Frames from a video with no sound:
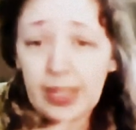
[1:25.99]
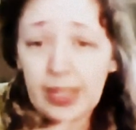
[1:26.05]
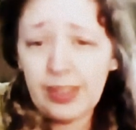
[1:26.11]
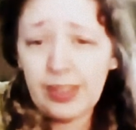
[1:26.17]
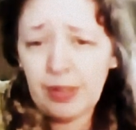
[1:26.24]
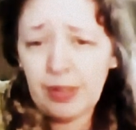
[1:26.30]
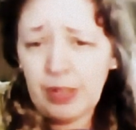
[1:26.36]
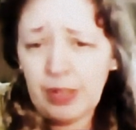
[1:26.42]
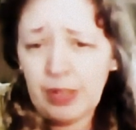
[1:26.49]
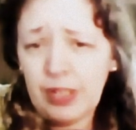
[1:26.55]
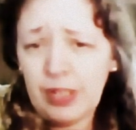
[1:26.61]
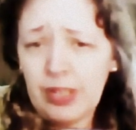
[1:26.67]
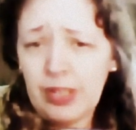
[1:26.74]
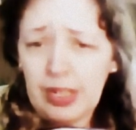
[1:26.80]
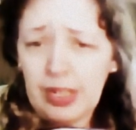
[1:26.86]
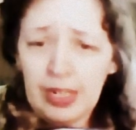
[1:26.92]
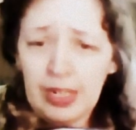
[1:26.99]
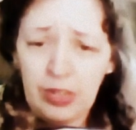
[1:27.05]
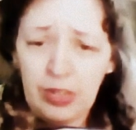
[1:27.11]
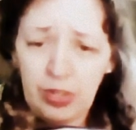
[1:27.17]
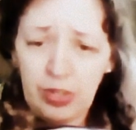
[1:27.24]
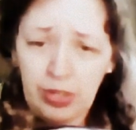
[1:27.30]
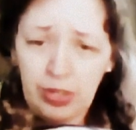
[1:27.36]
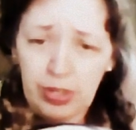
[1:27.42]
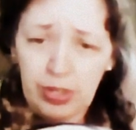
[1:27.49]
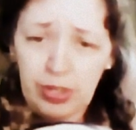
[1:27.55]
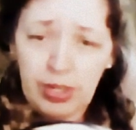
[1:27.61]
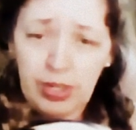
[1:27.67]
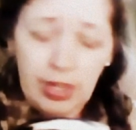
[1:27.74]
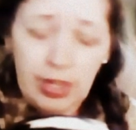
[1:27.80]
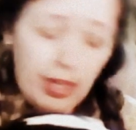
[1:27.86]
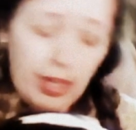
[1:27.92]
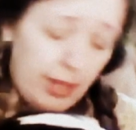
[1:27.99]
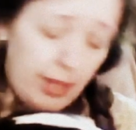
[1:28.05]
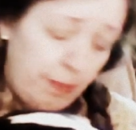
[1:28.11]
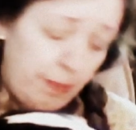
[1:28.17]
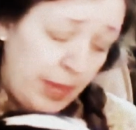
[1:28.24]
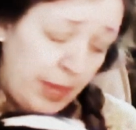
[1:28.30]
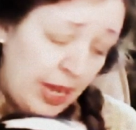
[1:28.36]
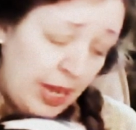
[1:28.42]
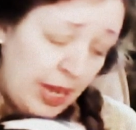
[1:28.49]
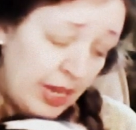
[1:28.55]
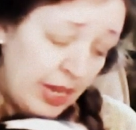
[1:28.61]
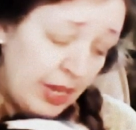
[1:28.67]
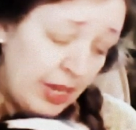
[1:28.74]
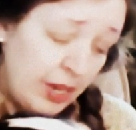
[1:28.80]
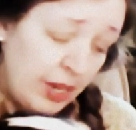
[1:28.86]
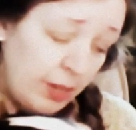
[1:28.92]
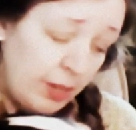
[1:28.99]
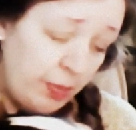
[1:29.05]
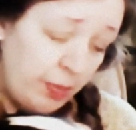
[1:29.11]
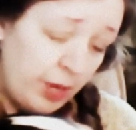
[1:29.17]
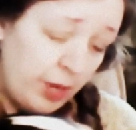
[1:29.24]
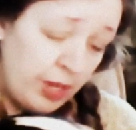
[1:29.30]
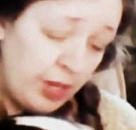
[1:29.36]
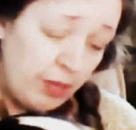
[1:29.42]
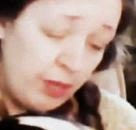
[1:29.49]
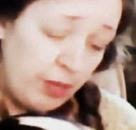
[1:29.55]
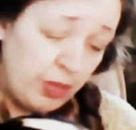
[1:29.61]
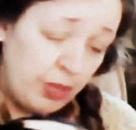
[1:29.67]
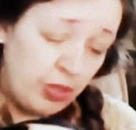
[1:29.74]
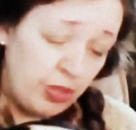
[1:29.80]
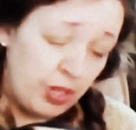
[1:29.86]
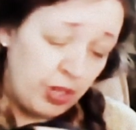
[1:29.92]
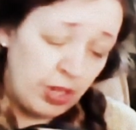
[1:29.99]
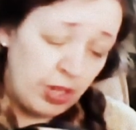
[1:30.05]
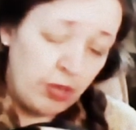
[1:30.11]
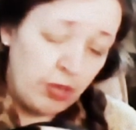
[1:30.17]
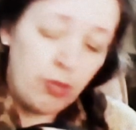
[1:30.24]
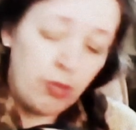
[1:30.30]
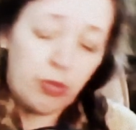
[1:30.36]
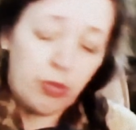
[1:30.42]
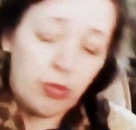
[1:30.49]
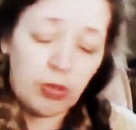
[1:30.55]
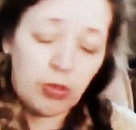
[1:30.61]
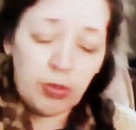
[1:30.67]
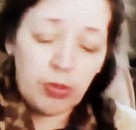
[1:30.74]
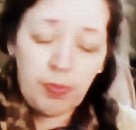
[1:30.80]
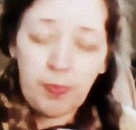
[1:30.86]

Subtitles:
So I decided I should just bag it and pray that when she got older,